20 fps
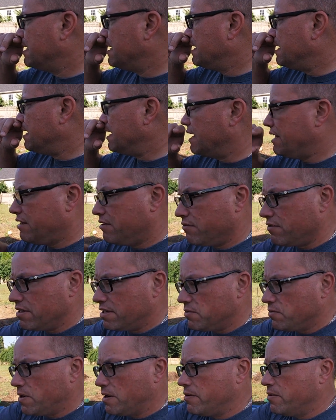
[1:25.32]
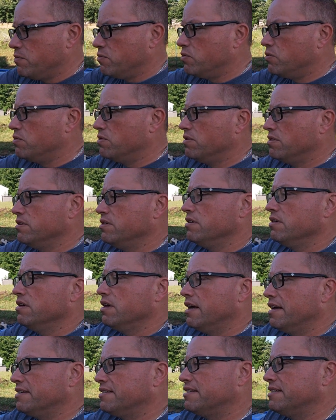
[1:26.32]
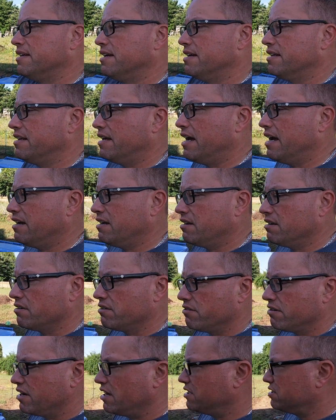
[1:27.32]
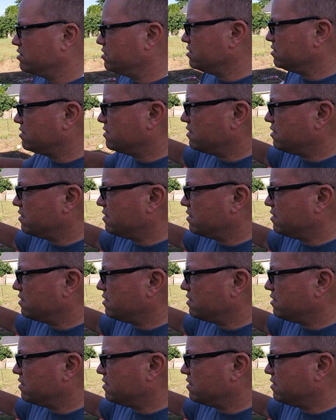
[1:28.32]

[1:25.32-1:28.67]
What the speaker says: and the reason why we moved the S10 out of the garage is